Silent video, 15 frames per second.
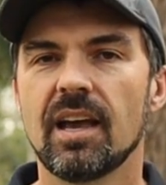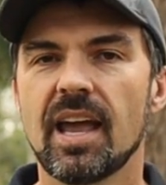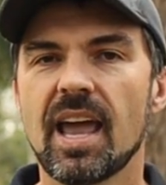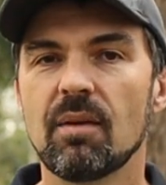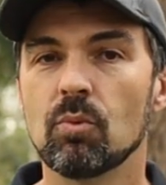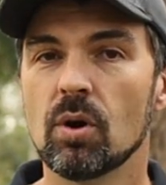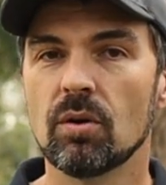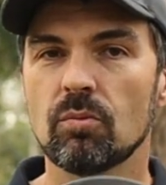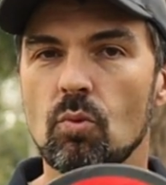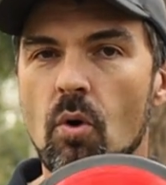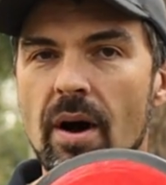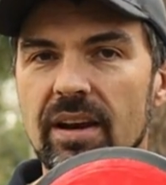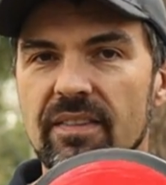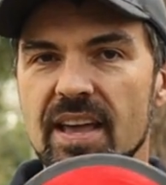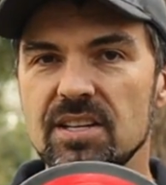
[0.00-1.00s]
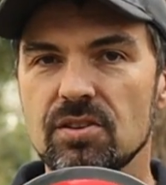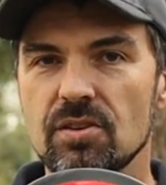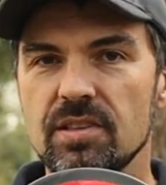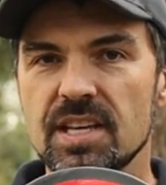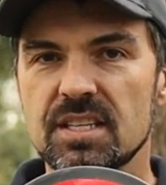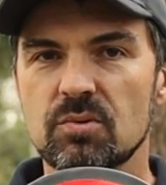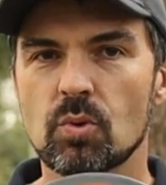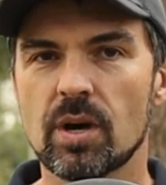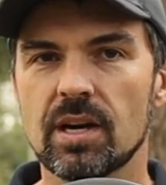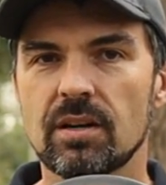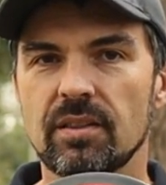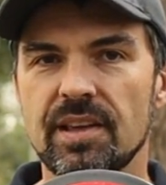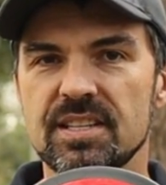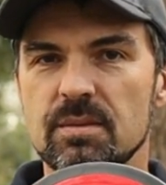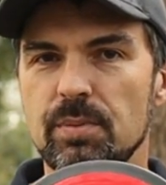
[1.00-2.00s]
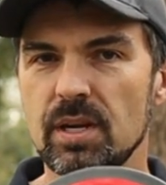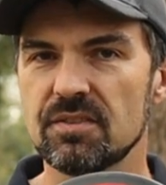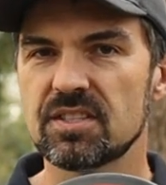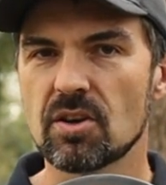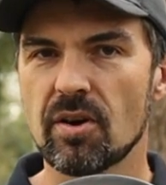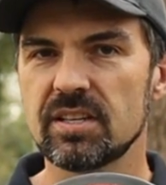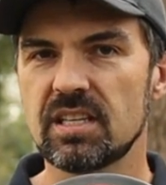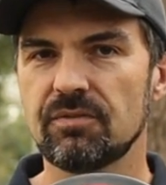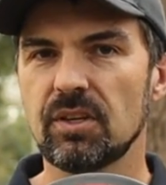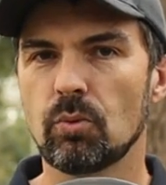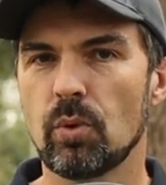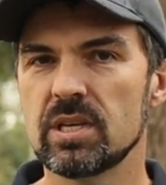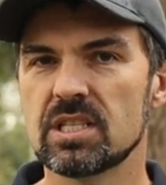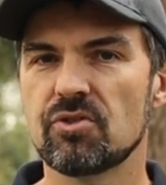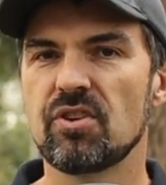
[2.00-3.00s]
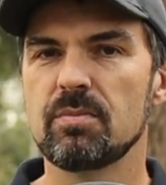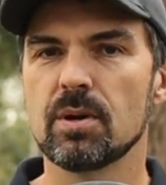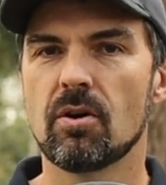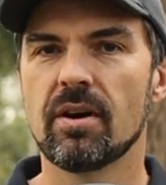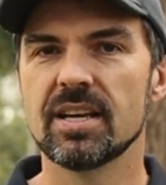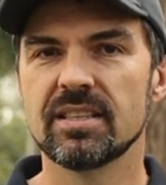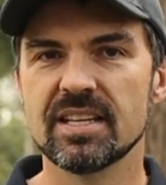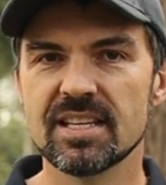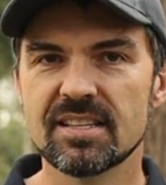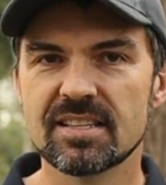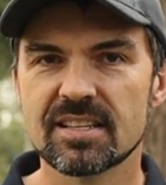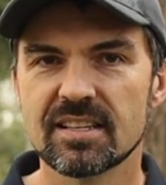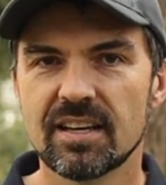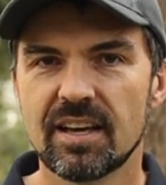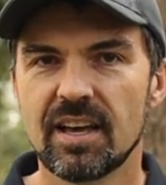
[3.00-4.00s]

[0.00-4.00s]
And well, why do they do this? Well, there's a bit of scientific wizardry behind this,